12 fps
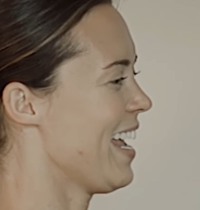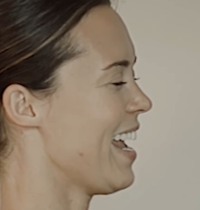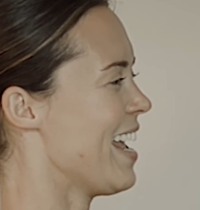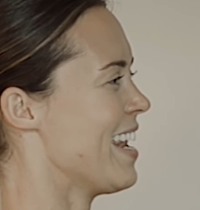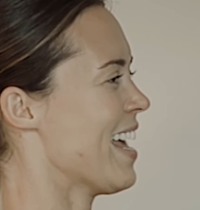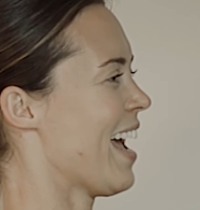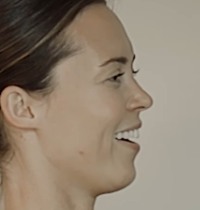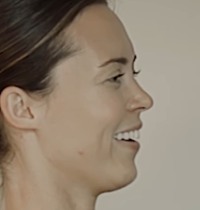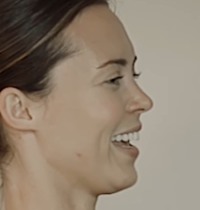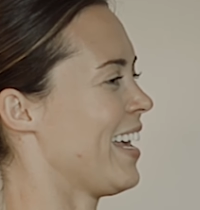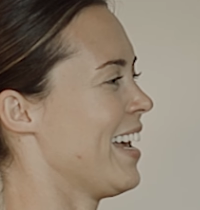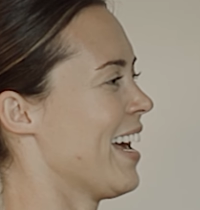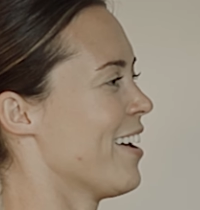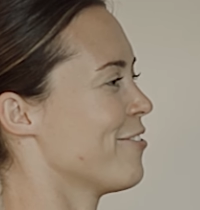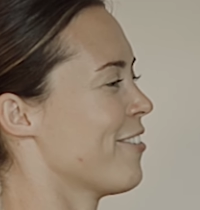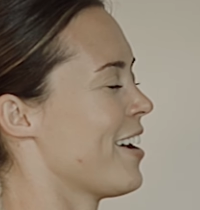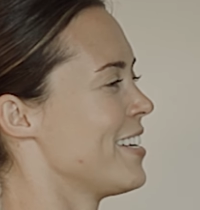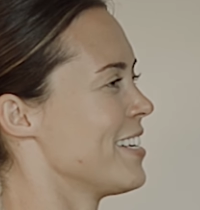Inhale here,
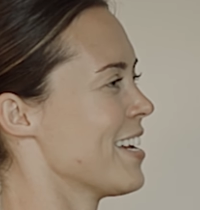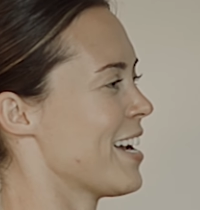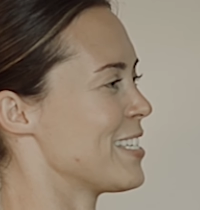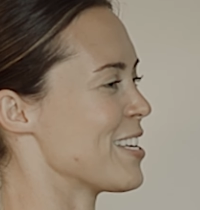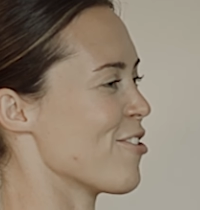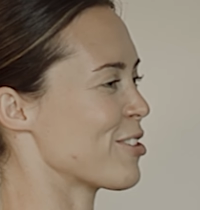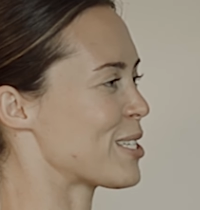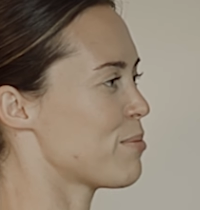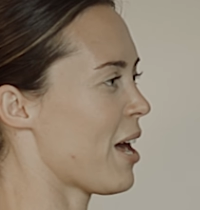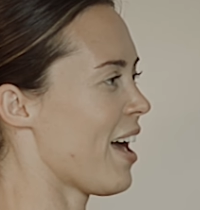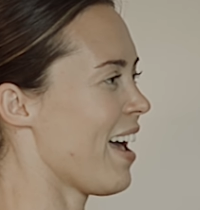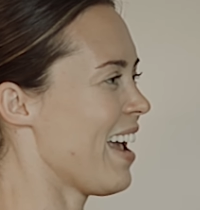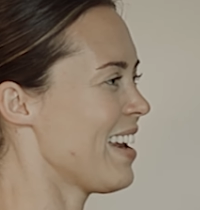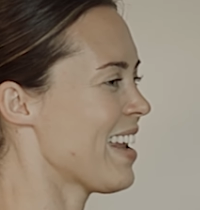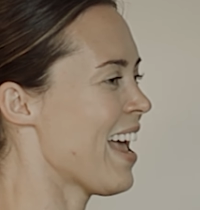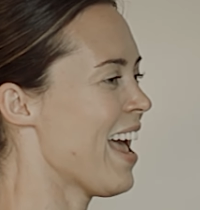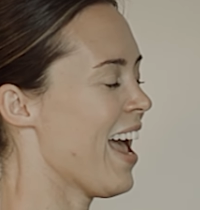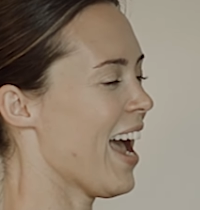find a nice long spine,